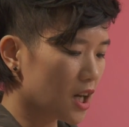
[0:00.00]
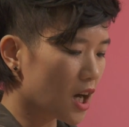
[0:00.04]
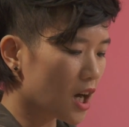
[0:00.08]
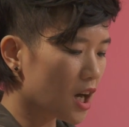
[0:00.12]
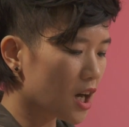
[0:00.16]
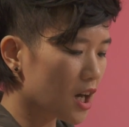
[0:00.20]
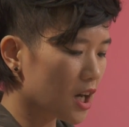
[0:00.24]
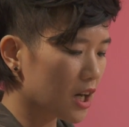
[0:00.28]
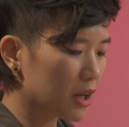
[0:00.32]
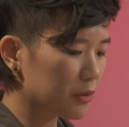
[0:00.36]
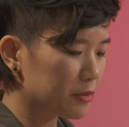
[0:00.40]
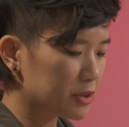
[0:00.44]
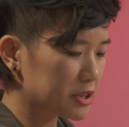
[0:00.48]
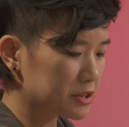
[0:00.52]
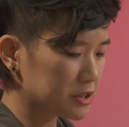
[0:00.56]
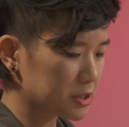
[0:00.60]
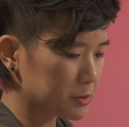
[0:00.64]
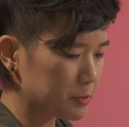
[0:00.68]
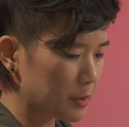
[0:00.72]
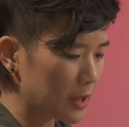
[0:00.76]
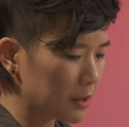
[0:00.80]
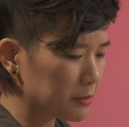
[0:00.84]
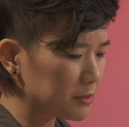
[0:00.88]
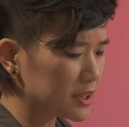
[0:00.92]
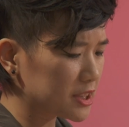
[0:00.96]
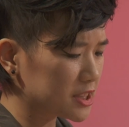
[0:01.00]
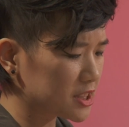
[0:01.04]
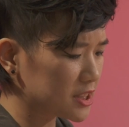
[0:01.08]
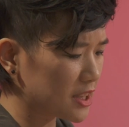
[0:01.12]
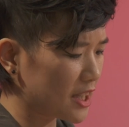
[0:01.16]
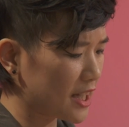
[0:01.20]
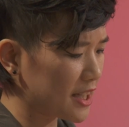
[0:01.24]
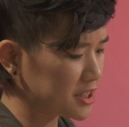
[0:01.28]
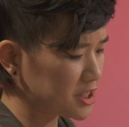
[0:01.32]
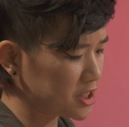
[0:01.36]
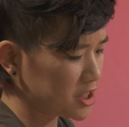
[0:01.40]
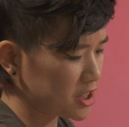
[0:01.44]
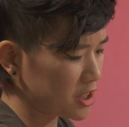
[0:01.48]
uh, which was published
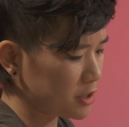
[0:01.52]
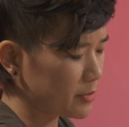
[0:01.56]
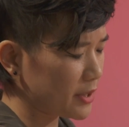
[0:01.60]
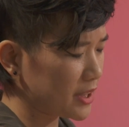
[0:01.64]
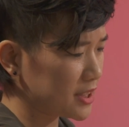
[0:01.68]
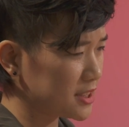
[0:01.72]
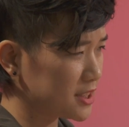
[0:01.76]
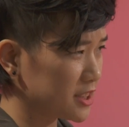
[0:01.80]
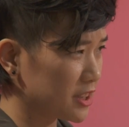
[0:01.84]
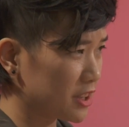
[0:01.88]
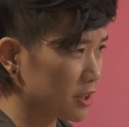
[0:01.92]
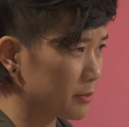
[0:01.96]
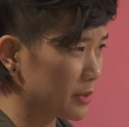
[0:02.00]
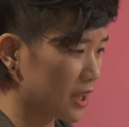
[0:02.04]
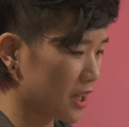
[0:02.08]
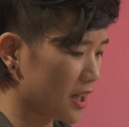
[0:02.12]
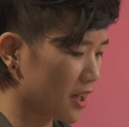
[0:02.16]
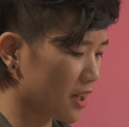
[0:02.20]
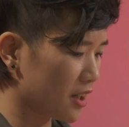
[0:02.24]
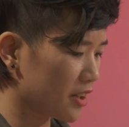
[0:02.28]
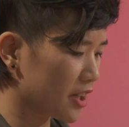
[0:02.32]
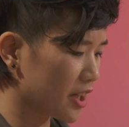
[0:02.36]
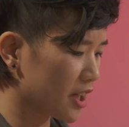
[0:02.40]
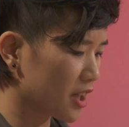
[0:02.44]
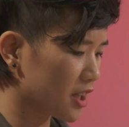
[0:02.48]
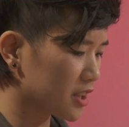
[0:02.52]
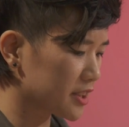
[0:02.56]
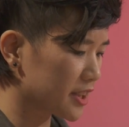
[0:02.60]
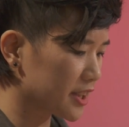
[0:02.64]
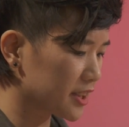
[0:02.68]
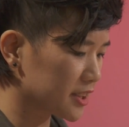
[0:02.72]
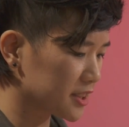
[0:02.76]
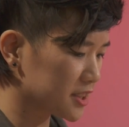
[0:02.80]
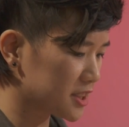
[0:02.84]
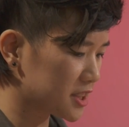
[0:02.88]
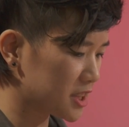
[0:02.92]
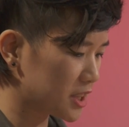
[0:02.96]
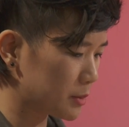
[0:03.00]
last year by Sarah McCarry on
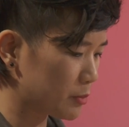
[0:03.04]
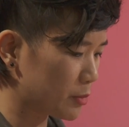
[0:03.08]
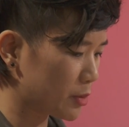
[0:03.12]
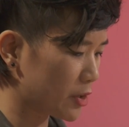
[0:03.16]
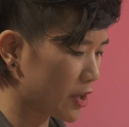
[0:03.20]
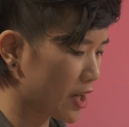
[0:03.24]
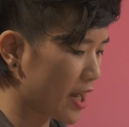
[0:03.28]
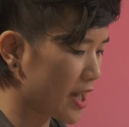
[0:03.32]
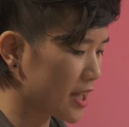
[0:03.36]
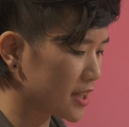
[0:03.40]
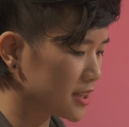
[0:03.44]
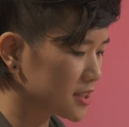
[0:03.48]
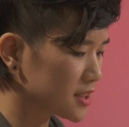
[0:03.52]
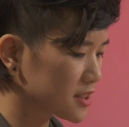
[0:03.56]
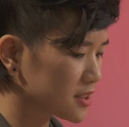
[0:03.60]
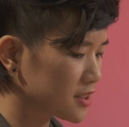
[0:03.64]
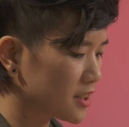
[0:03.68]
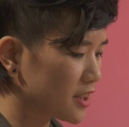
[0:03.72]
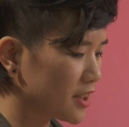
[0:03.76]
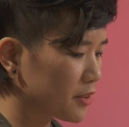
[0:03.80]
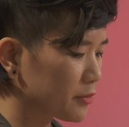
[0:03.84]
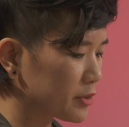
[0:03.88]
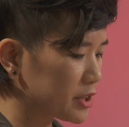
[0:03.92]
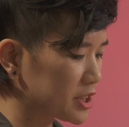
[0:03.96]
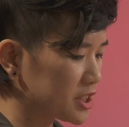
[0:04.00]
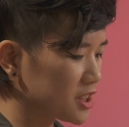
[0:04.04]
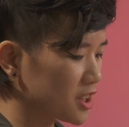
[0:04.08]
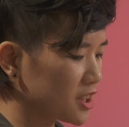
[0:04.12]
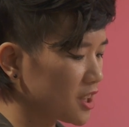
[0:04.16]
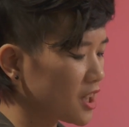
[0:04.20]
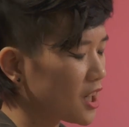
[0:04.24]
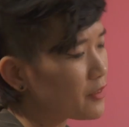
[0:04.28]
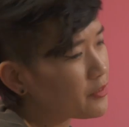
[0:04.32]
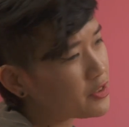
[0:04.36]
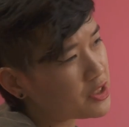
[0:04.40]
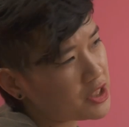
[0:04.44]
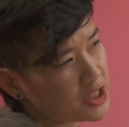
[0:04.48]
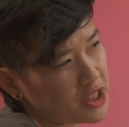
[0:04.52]
Guillotine Press, uh, which is a
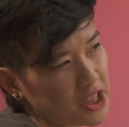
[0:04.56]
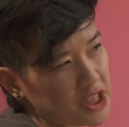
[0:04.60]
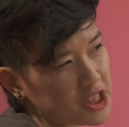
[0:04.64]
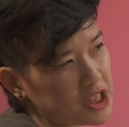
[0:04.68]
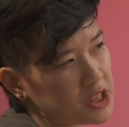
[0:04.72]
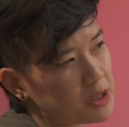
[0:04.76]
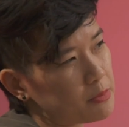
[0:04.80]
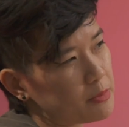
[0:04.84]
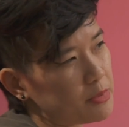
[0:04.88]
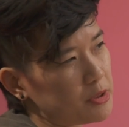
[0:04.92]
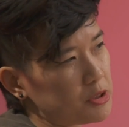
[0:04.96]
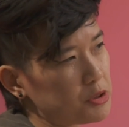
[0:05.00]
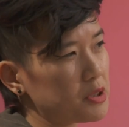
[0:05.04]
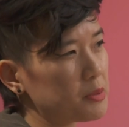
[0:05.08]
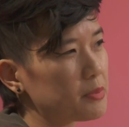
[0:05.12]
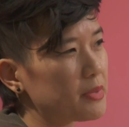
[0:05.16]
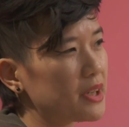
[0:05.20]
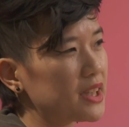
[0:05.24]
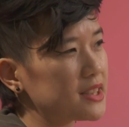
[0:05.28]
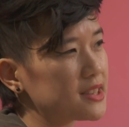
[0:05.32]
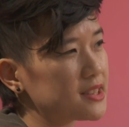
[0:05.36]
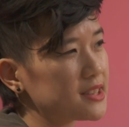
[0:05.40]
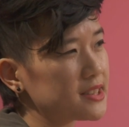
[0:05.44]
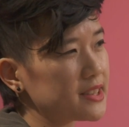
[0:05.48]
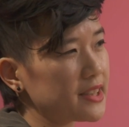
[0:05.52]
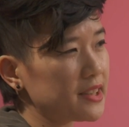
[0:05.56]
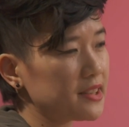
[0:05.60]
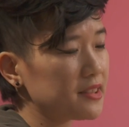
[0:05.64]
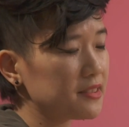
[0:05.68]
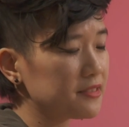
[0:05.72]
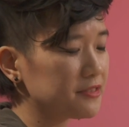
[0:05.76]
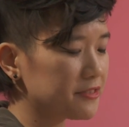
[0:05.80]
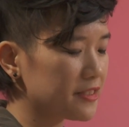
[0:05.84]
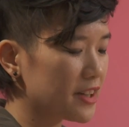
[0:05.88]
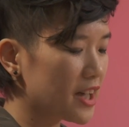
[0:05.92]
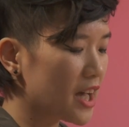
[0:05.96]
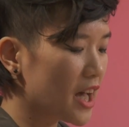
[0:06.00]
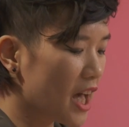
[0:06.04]
conversation between
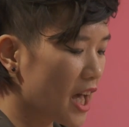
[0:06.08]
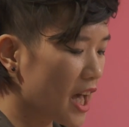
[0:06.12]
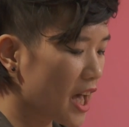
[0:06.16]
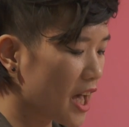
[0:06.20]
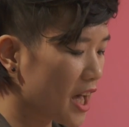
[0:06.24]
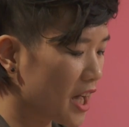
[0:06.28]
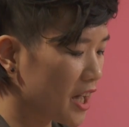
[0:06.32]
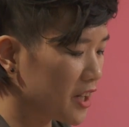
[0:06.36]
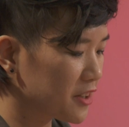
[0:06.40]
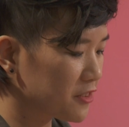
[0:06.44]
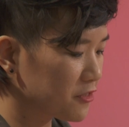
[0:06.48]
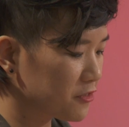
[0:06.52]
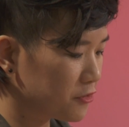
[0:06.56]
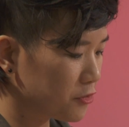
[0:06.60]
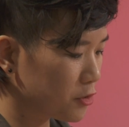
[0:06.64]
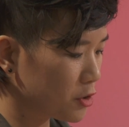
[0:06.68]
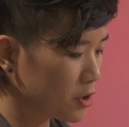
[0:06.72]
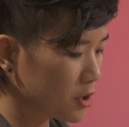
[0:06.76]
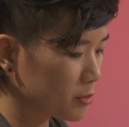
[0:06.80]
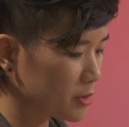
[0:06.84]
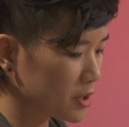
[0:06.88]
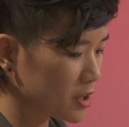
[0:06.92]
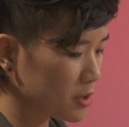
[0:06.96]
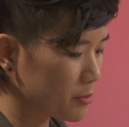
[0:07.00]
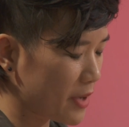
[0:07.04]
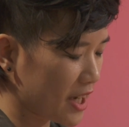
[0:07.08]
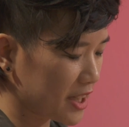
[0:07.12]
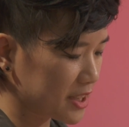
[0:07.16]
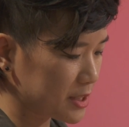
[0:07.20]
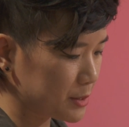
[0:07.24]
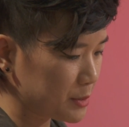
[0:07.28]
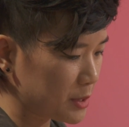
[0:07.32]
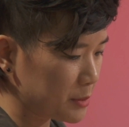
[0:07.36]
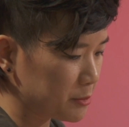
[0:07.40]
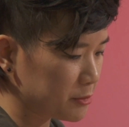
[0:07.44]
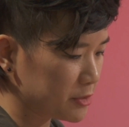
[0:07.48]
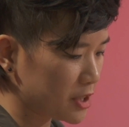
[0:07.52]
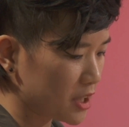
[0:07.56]
myself and former
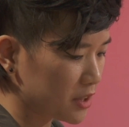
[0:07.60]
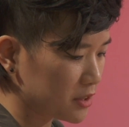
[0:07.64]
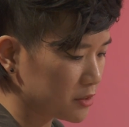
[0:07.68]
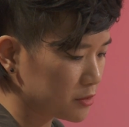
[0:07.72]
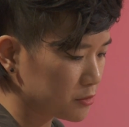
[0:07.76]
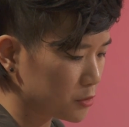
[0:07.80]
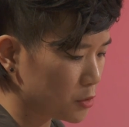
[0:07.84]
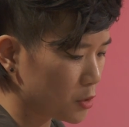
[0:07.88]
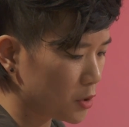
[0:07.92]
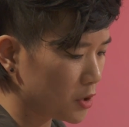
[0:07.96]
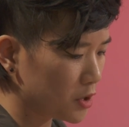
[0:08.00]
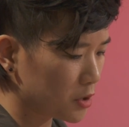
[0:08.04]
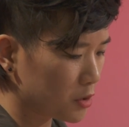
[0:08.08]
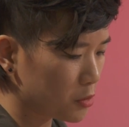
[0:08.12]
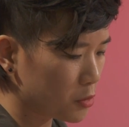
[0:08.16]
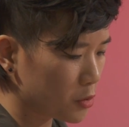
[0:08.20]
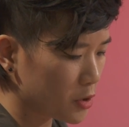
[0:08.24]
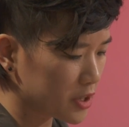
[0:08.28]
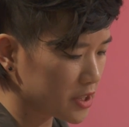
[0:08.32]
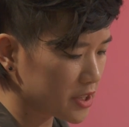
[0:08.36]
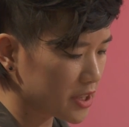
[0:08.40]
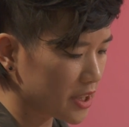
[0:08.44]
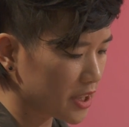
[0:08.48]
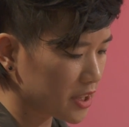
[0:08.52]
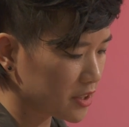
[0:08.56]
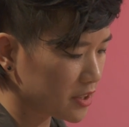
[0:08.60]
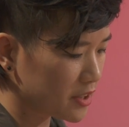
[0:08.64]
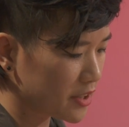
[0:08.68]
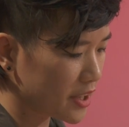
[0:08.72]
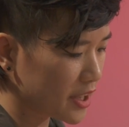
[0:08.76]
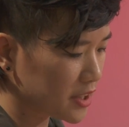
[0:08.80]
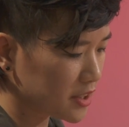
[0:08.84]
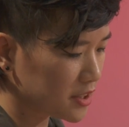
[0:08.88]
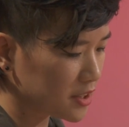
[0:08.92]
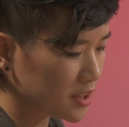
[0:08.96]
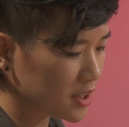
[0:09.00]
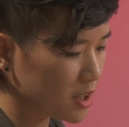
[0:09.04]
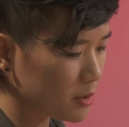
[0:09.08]
Maximum Rock and Roll coordinator
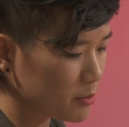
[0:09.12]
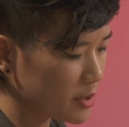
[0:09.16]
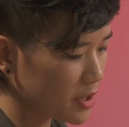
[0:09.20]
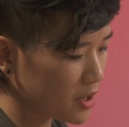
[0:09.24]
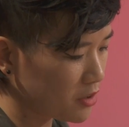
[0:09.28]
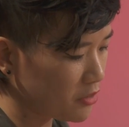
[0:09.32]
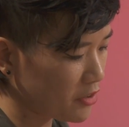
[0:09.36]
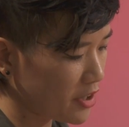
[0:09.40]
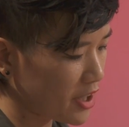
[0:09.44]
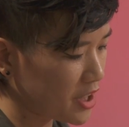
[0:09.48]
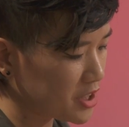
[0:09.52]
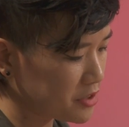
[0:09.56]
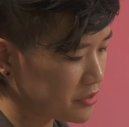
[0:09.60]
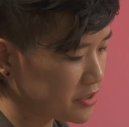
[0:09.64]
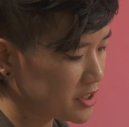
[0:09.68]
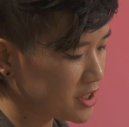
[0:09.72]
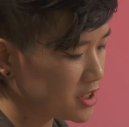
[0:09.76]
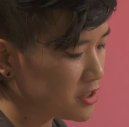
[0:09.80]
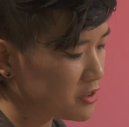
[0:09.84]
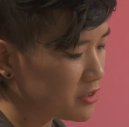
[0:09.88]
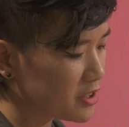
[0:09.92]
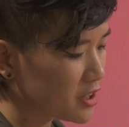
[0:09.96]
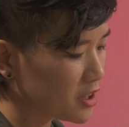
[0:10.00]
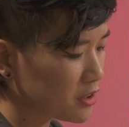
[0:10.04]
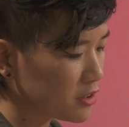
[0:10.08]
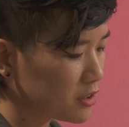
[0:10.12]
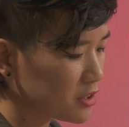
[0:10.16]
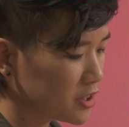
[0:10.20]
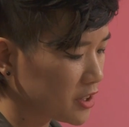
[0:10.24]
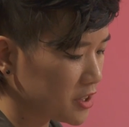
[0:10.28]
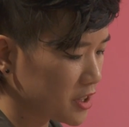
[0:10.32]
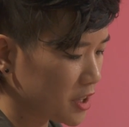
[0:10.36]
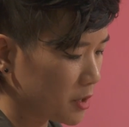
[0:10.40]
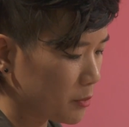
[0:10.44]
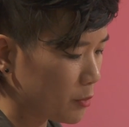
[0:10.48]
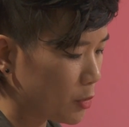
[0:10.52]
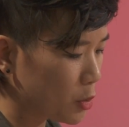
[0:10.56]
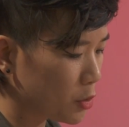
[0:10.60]
and Columbia graduate student Golnar
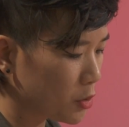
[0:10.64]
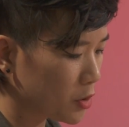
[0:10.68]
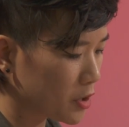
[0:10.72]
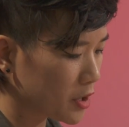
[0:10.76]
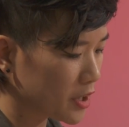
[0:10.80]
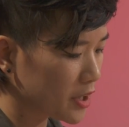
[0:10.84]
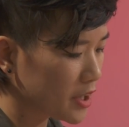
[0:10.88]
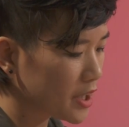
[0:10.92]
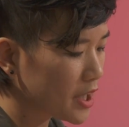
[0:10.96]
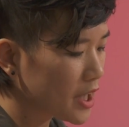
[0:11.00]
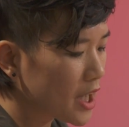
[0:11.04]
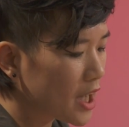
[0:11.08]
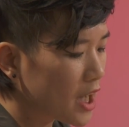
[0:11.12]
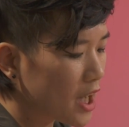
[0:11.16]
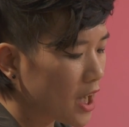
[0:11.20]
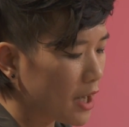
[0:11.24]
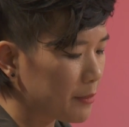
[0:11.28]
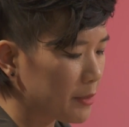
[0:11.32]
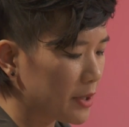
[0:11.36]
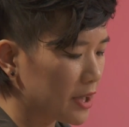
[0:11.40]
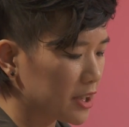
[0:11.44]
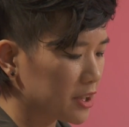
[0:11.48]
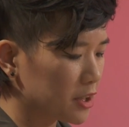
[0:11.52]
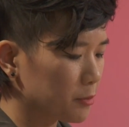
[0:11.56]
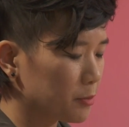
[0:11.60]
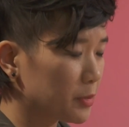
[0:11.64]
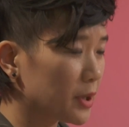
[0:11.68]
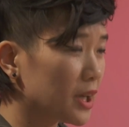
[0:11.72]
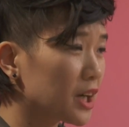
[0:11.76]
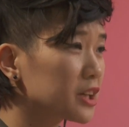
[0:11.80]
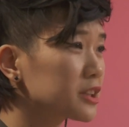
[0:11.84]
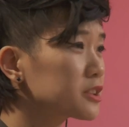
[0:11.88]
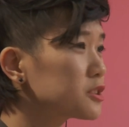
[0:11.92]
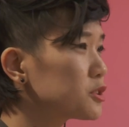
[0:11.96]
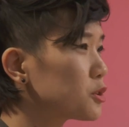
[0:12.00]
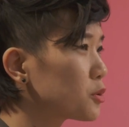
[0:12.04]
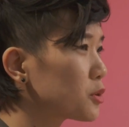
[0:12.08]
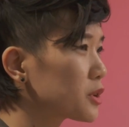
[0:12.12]
Nikpour about our
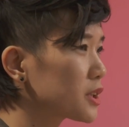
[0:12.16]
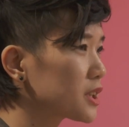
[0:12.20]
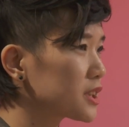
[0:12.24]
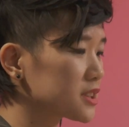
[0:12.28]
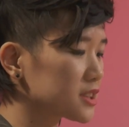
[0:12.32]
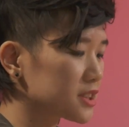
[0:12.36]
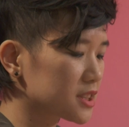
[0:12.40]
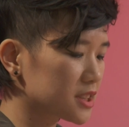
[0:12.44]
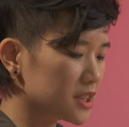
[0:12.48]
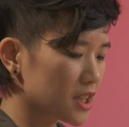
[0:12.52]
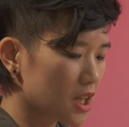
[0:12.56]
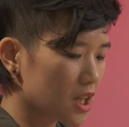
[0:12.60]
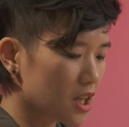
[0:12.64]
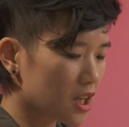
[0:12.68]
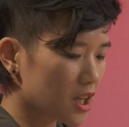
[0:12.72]
punk doors,